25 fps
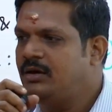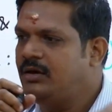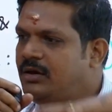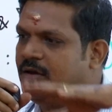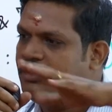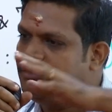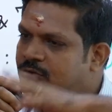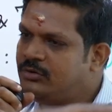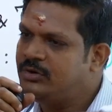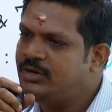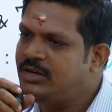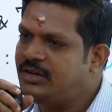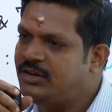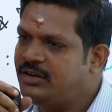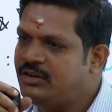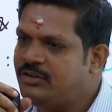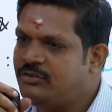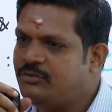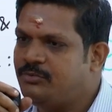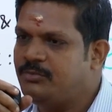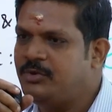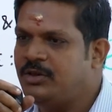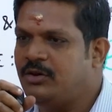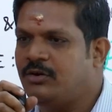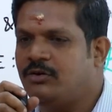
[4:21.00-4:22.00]
HOD
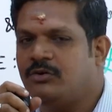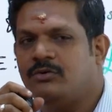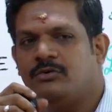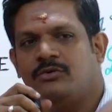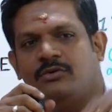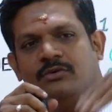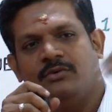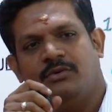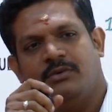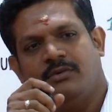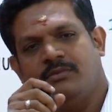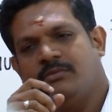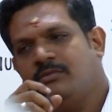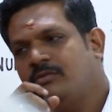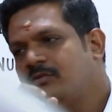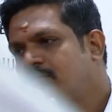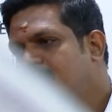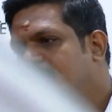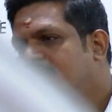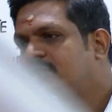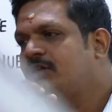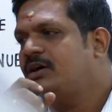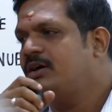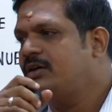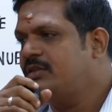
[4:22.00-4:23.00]
treats me, how
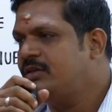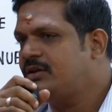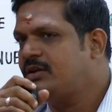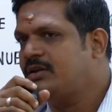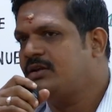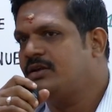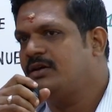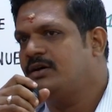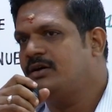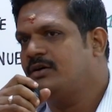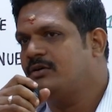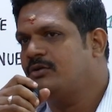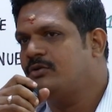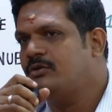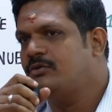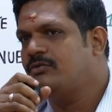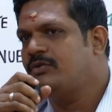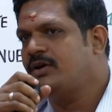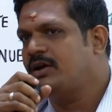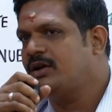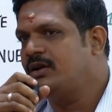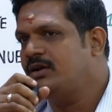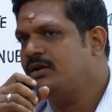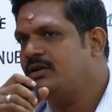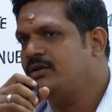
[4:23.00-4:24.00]
with the other
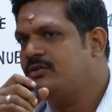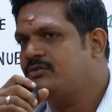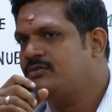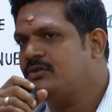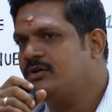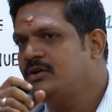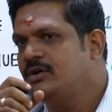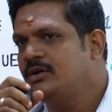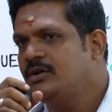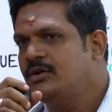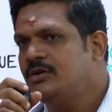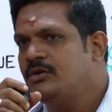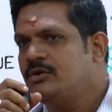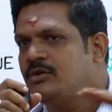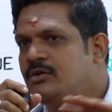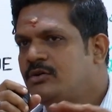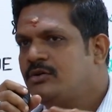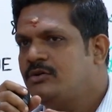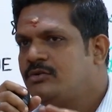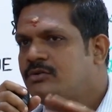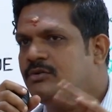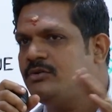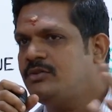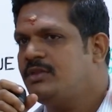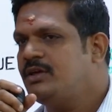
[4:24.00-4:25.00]
co-faculties.
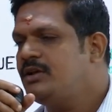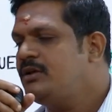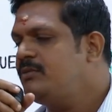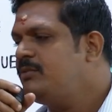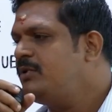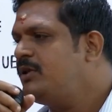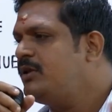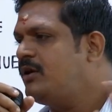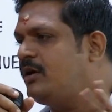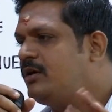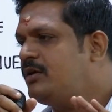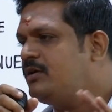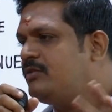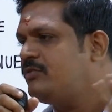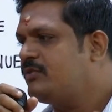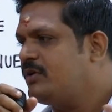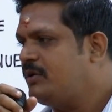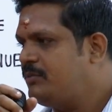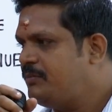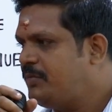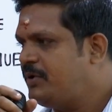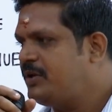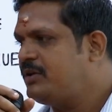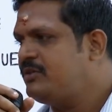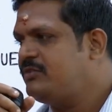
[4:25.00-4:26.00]
So there will be a lot of
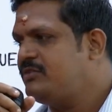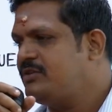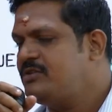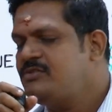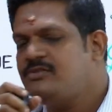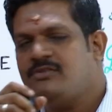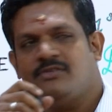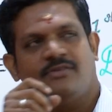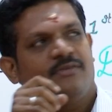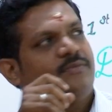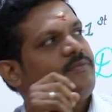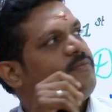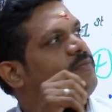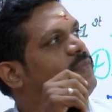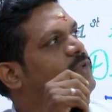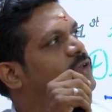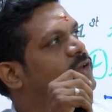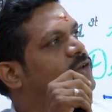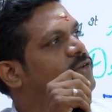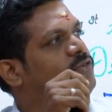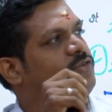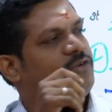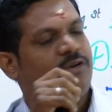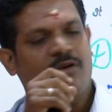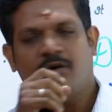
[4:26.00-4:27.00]
comparisons.
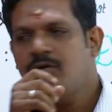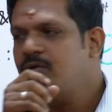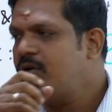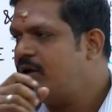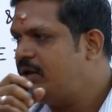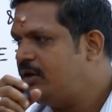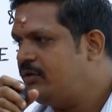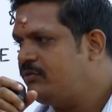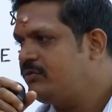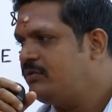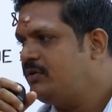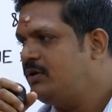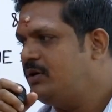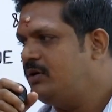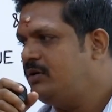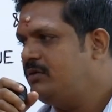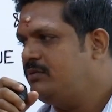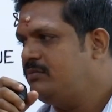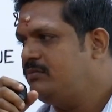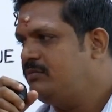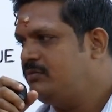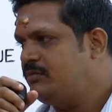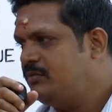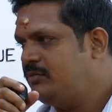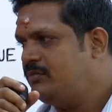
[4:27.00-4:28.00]
So now I
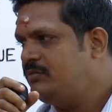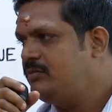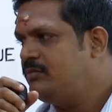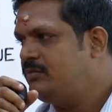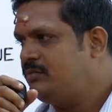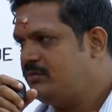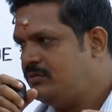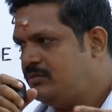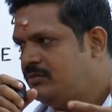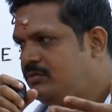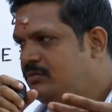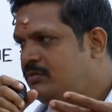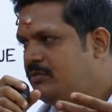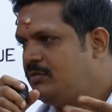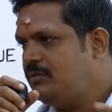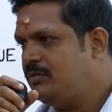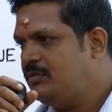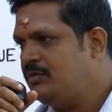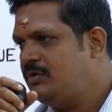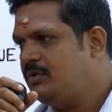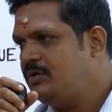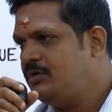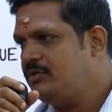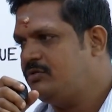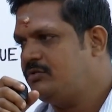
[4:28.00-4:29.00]
have
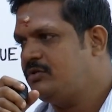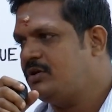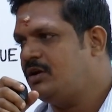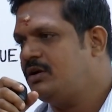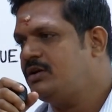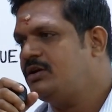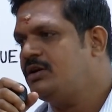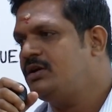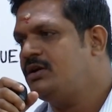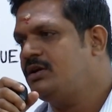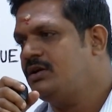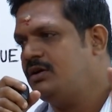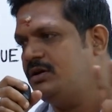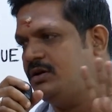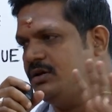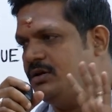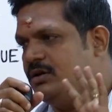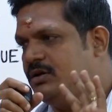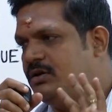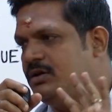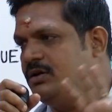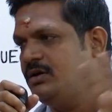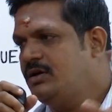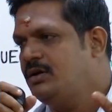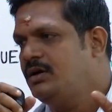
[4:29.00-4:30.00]
started
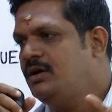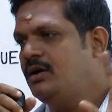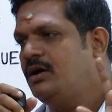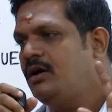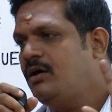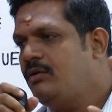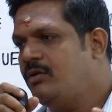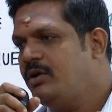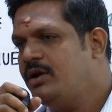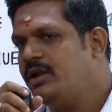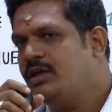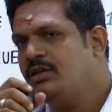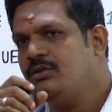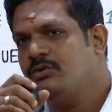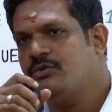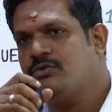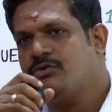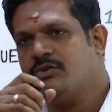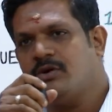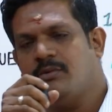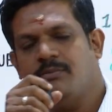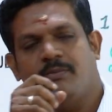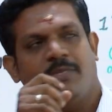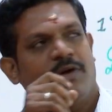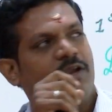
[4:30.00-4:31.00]
avoiding
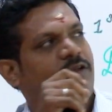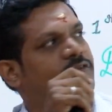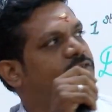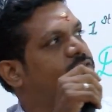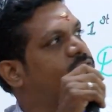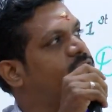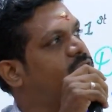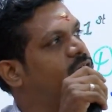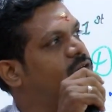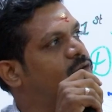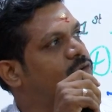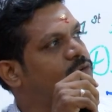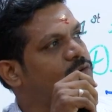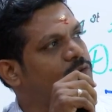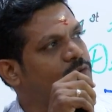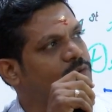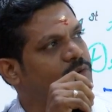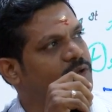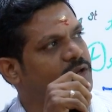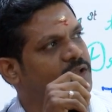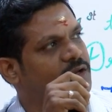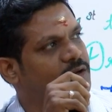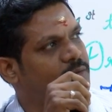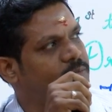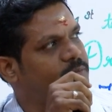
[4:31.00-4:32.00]
those comparisons. I don't do
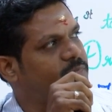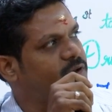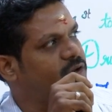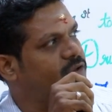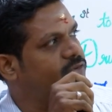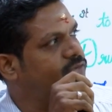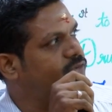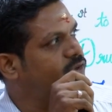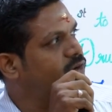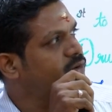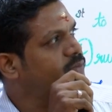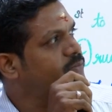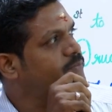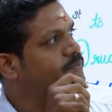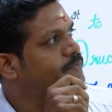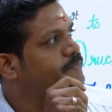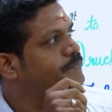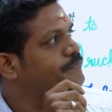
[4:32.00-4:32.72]
any comparison.